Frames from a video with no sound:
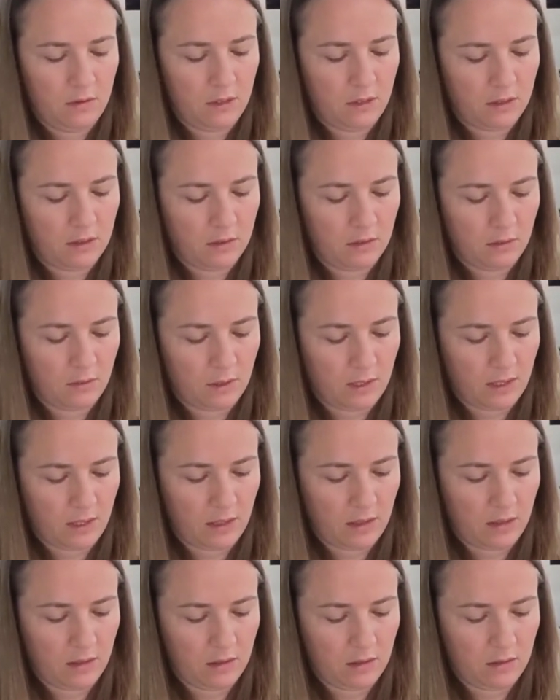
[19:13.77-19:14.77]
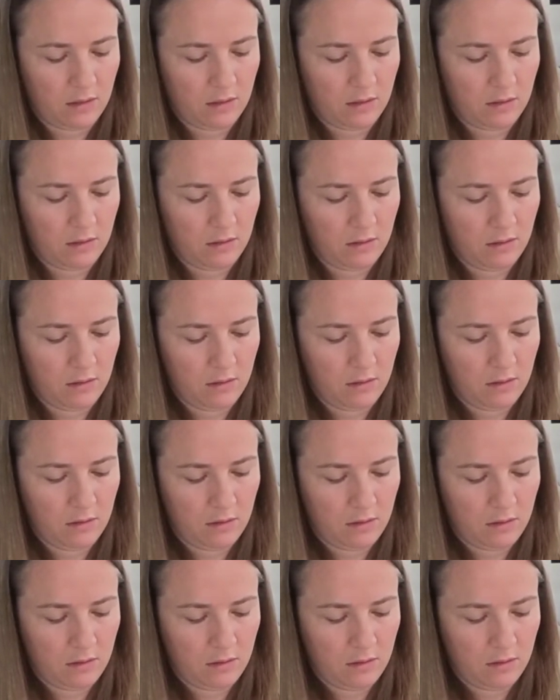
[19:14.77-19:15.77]
That's okay.
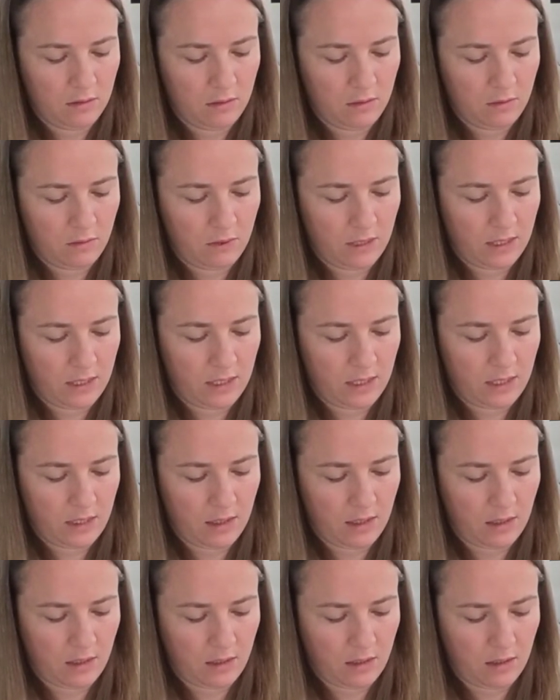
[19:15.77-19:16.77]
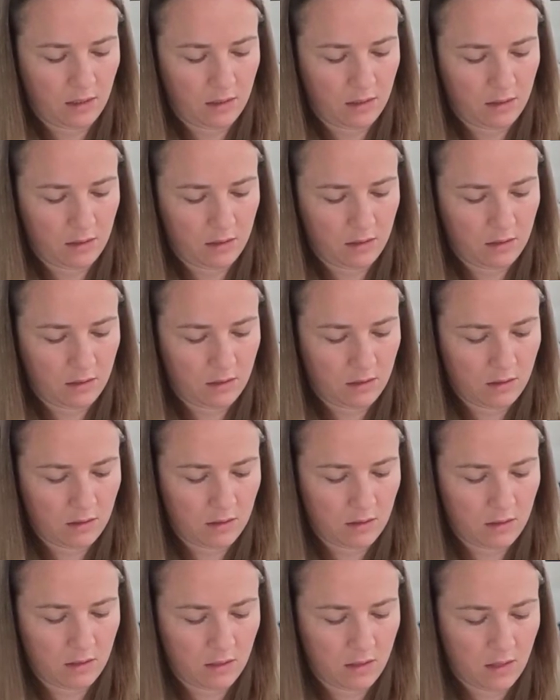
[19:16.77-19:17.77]
We can,
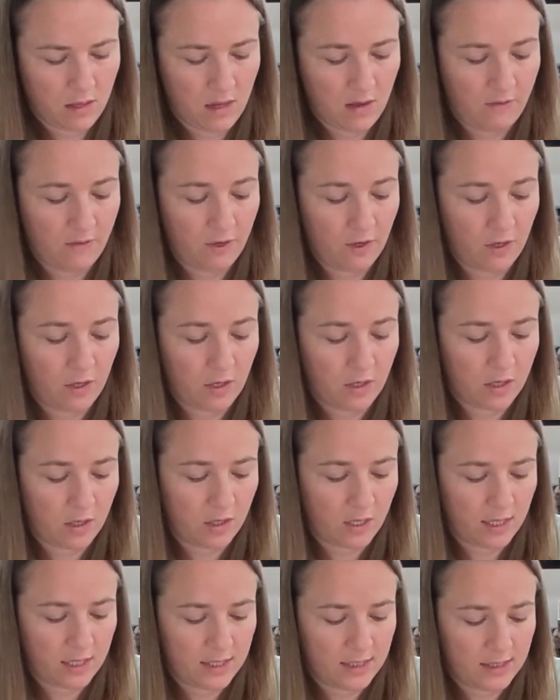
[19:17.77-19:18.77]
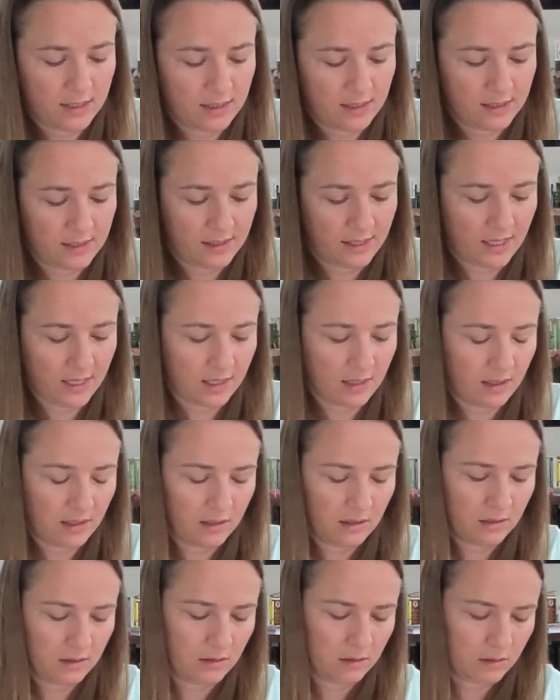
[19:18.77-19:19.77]
if your cookies stick,
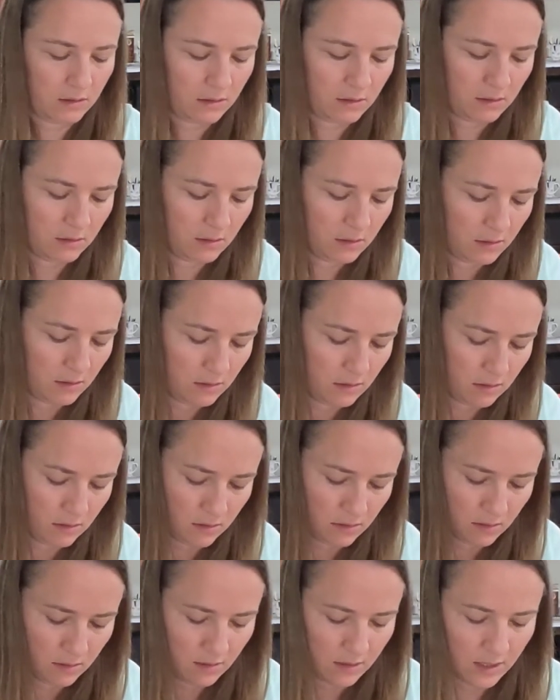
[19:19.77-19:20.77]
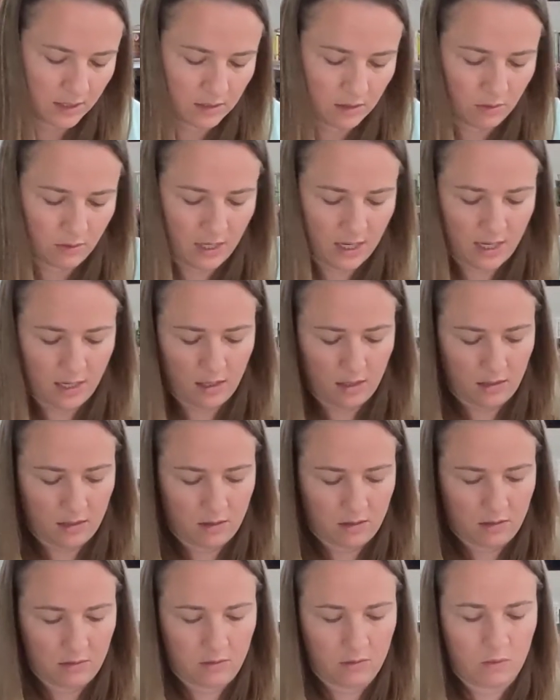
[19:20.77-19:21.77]
that's okay.
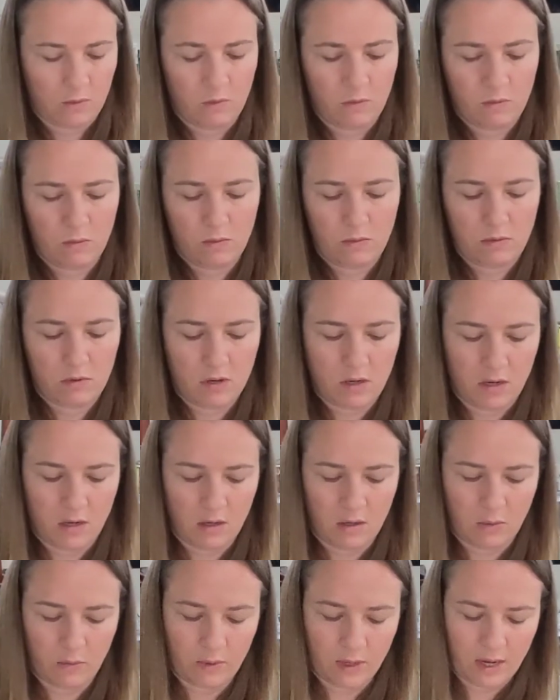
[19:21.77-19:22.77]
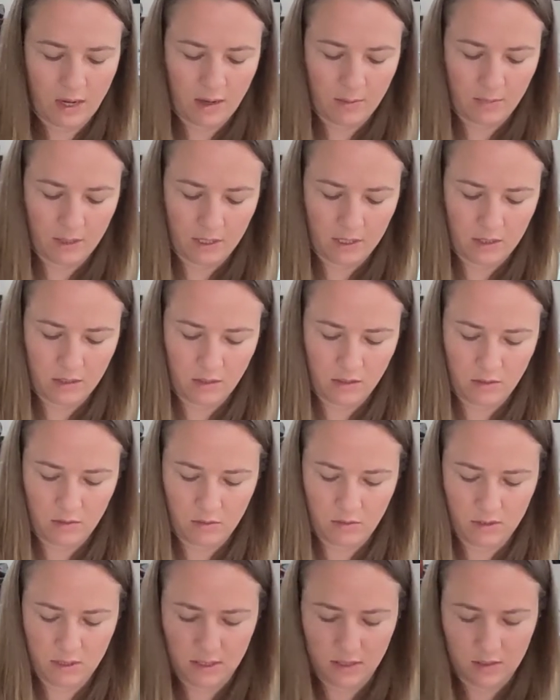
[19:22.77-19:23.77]
What I'm gonna
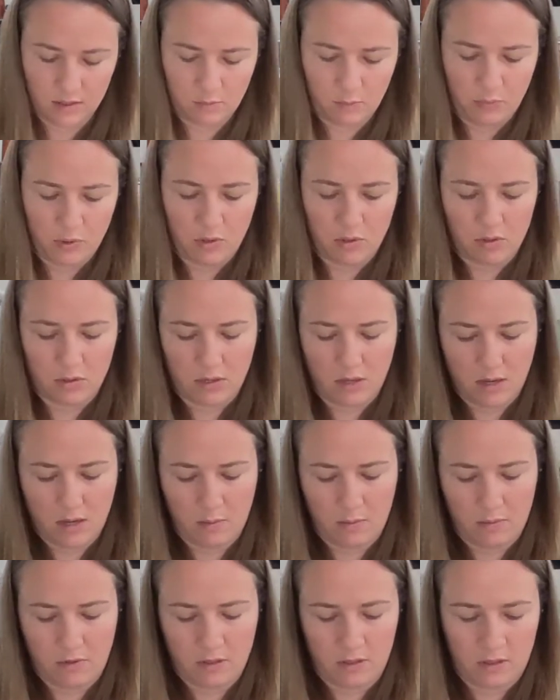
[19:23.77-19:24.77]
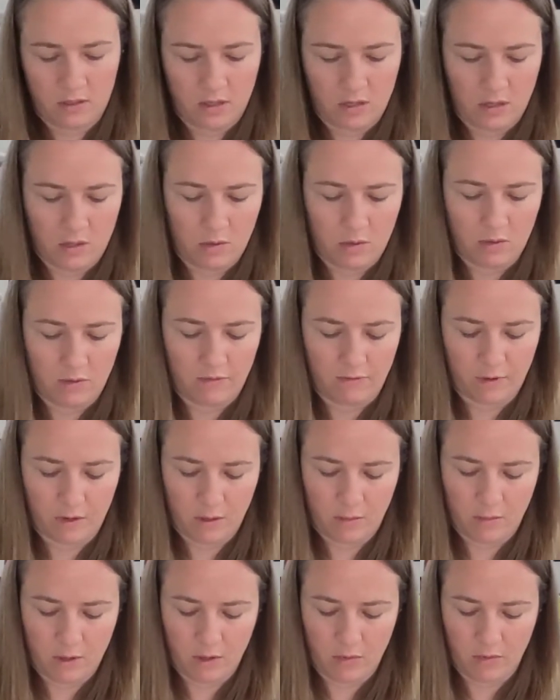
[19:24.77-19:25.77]
do is pull up the dough
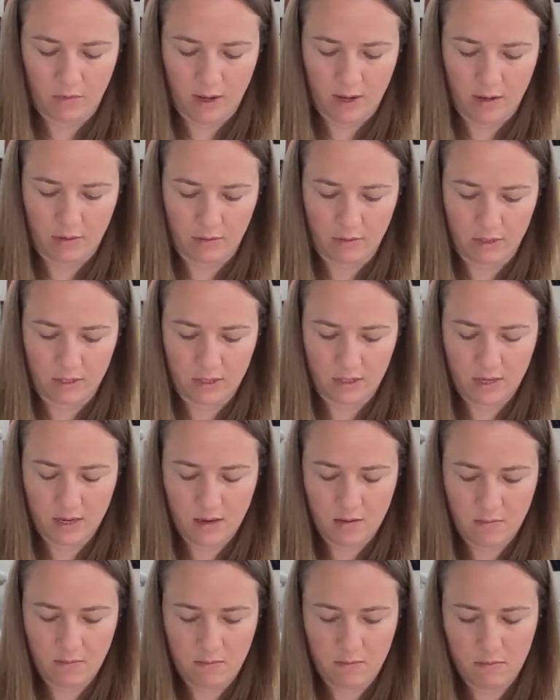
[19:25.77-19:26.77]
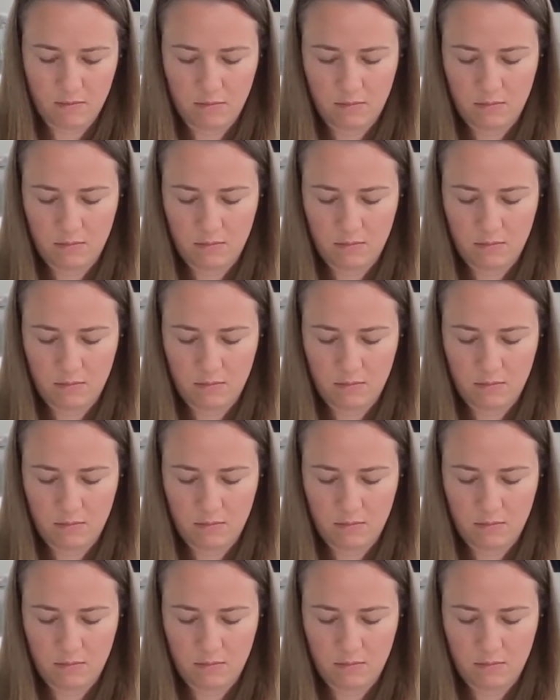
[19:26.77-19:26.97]
from around them